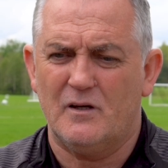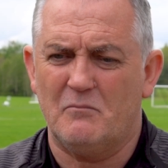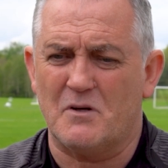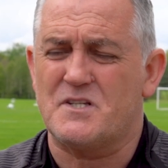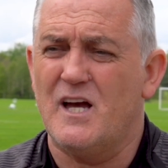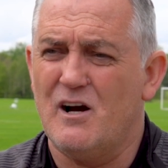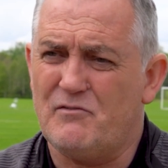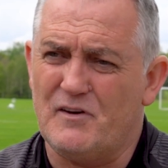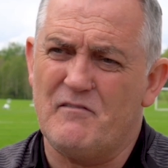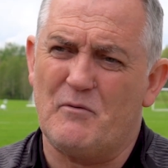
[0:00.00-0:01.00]

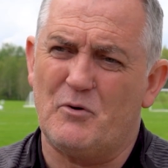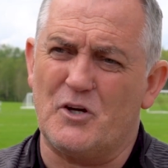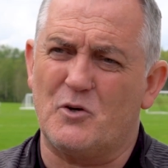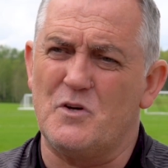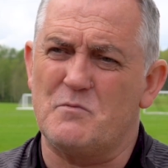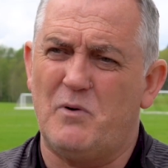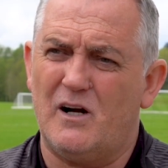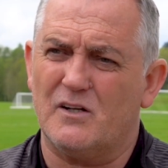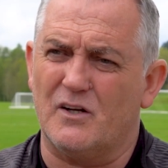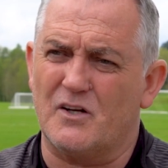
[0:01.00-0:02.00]
myself and everybody at Queen's
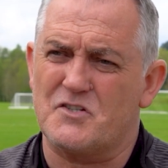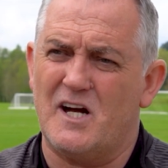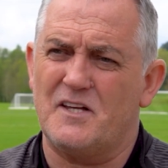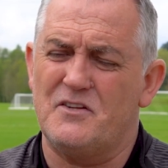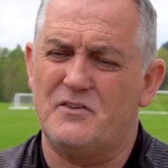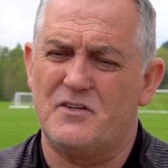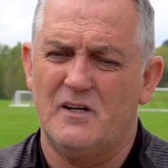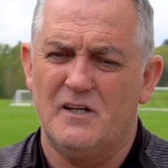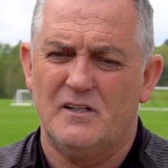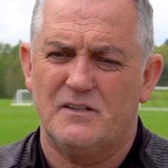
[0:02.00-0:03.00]
Park are saddened
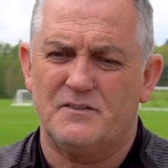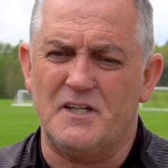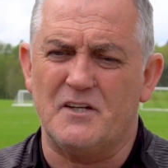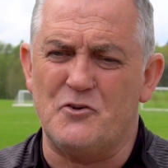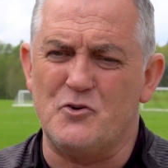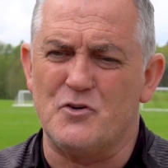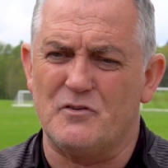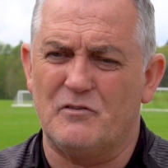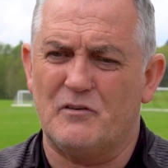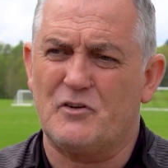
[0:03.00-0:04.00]
to hear the news
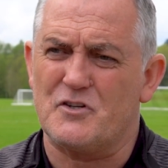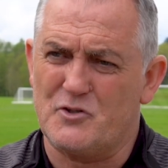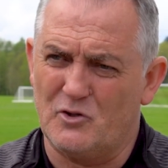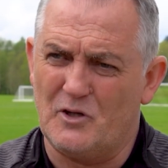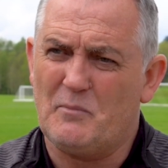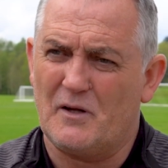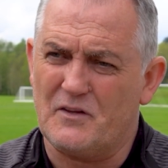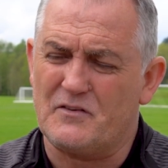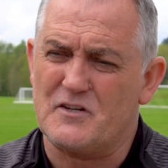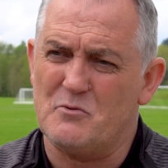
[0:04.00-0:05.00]
of Chris Doolan, the
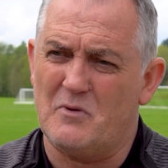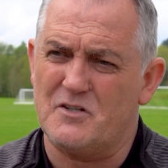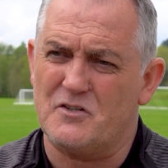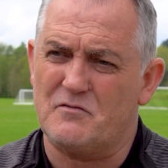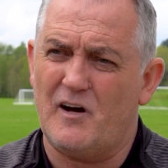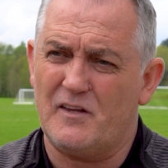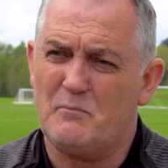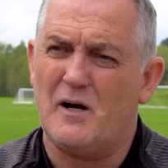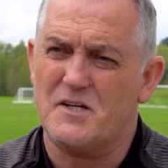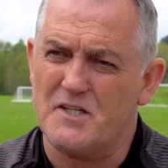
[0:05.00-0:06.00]
Partick Thistle manager's father,
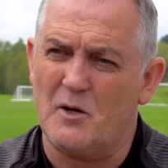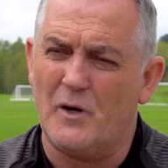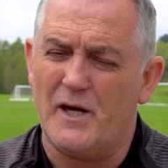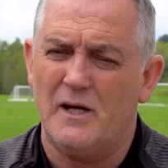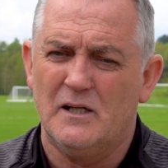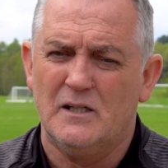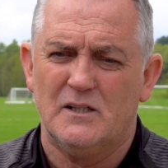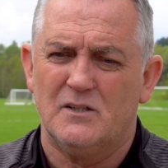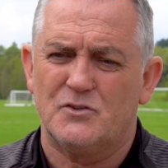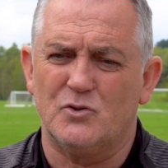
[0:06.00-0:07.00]
passing away.
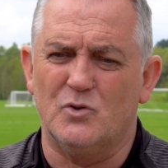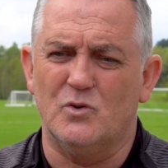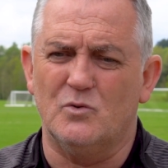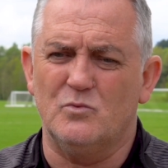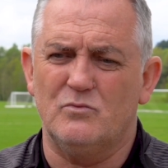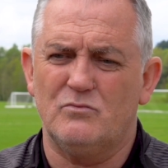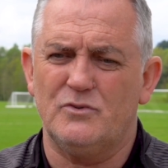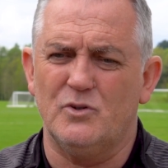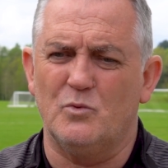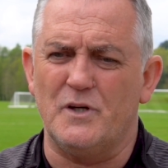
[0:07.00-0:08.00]
So,
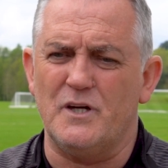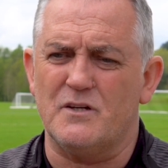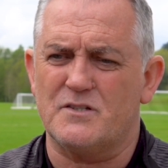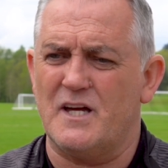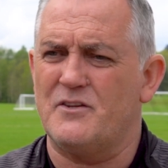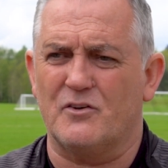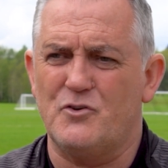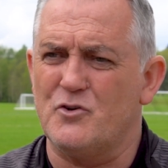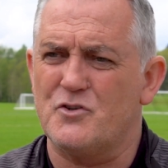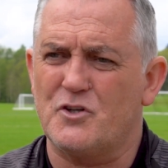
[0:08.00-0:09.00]
we send our
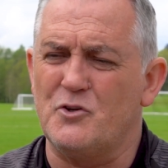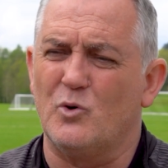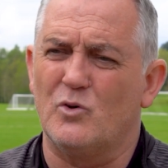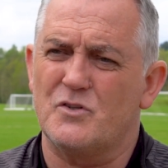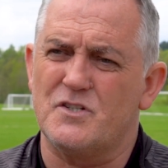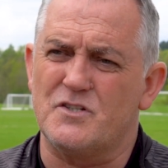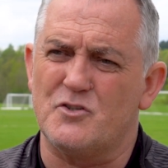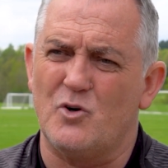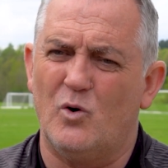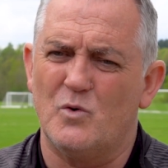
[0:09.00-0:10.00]
huge condolences
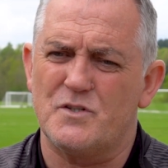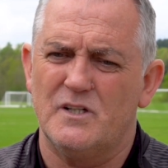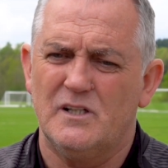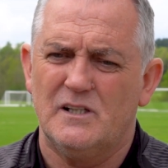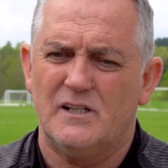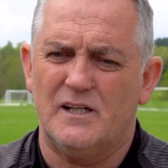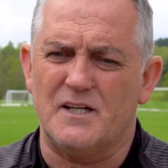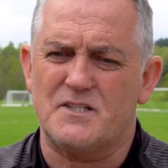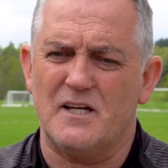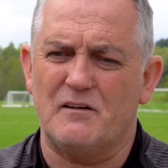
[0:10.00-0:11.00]
as always.
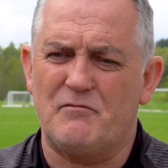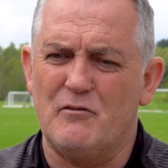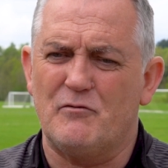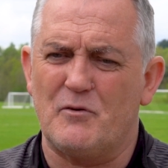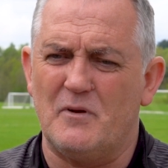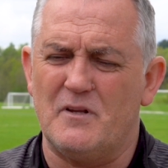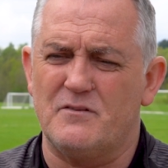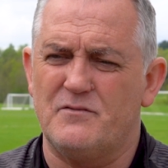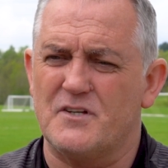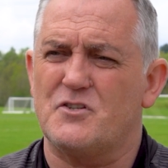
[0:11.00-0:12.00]
Certainly feel for him
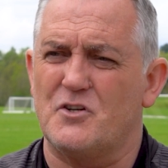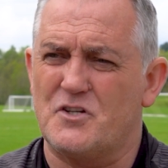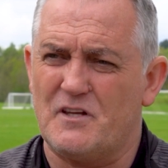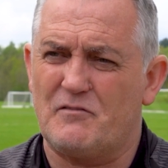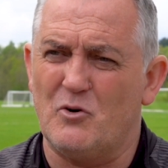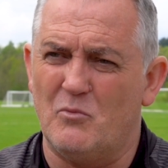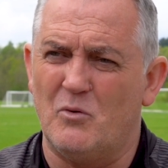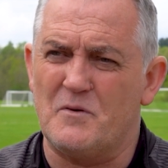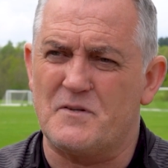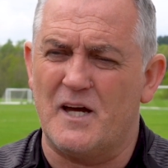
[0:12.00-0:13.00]
at this such a difficult
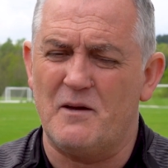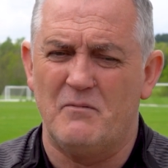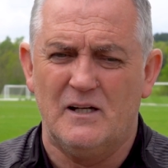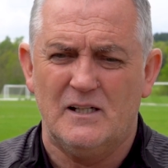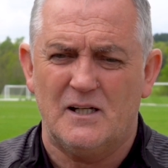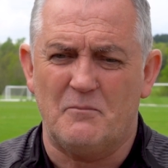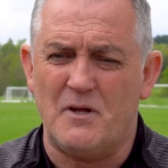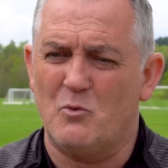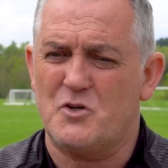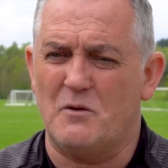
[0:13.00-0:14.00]
moment in time. I
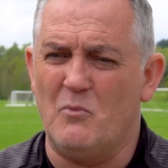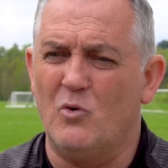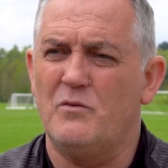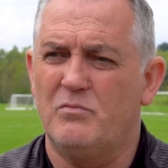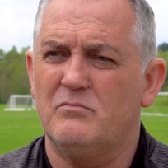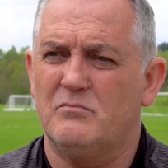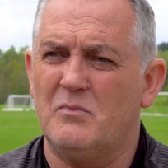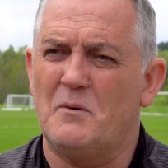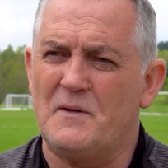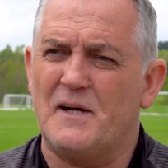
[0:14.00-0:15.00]
mean, I wish I had my own
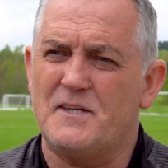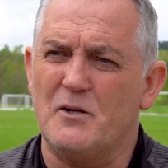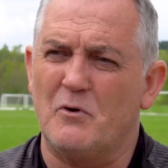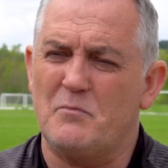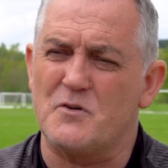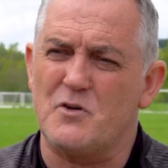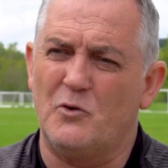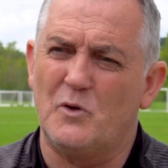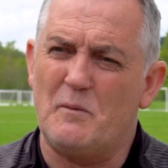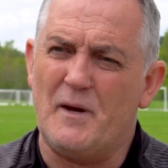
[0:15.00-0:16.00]
mum and dad here with me, so I
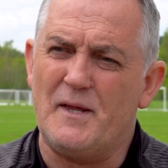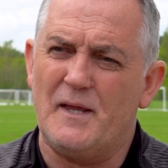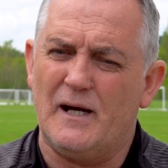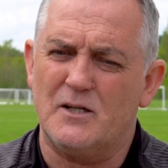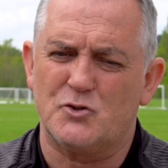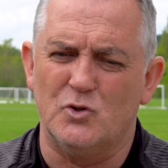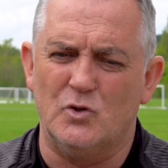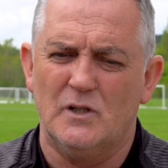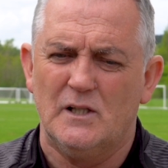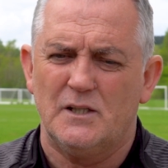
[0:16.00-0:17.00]
know the pain of that.
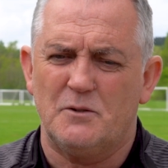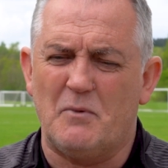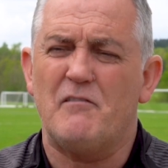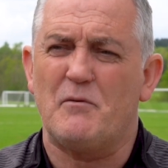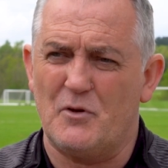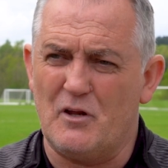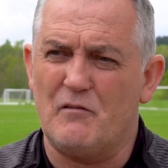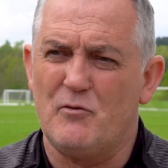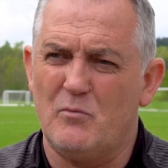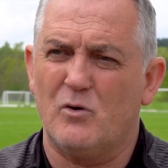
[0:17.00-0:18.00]
So, but everybody at the
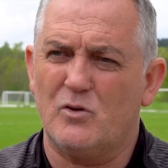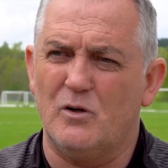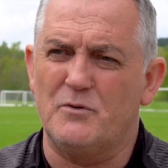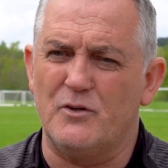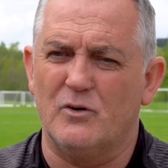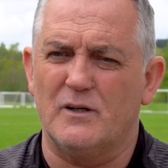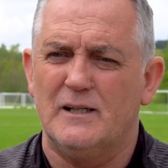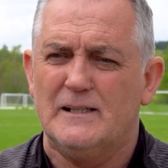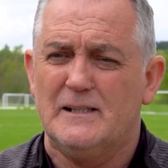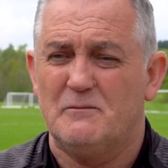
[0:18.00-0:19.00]
football club, it
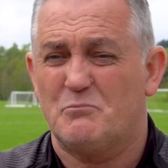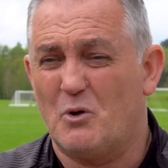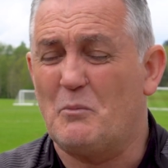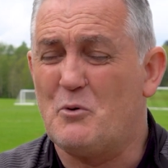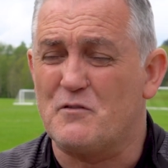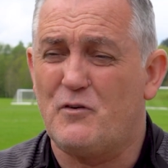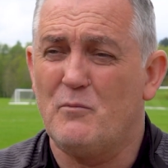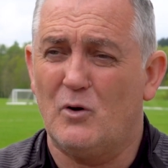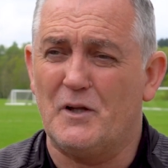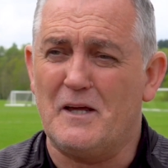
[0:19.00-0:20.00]
probably puts
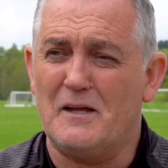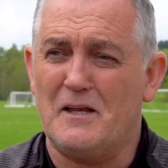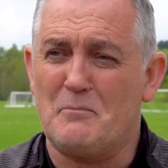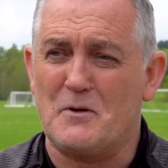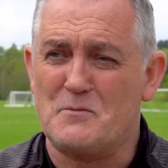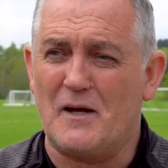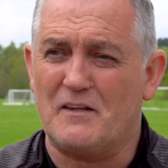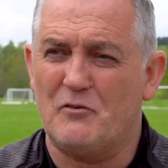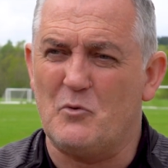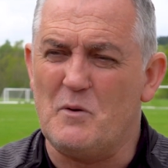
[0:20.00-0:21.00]
football into
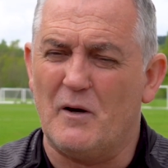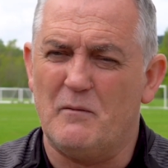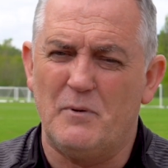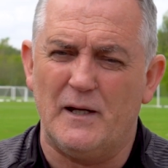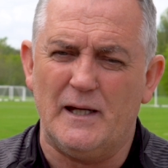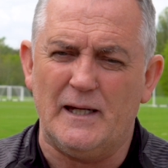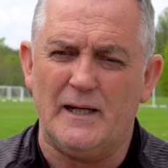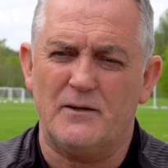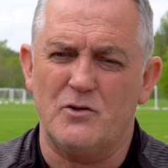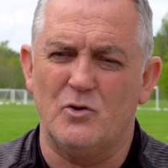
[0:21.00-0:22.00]
perspective a wee bit. But
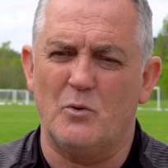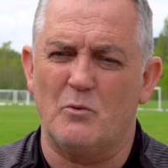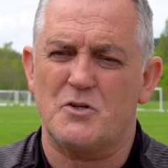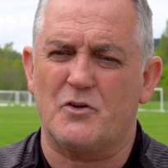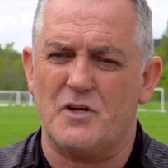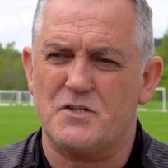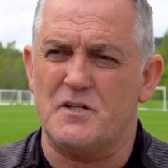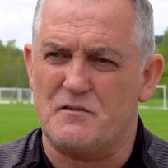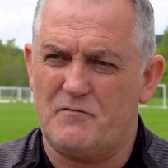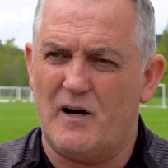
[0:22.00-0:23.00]
we wish Chris
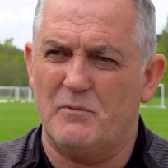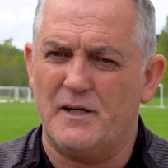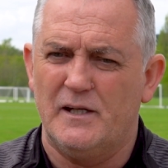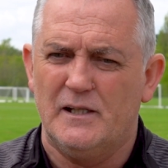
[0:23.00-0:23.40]
and his family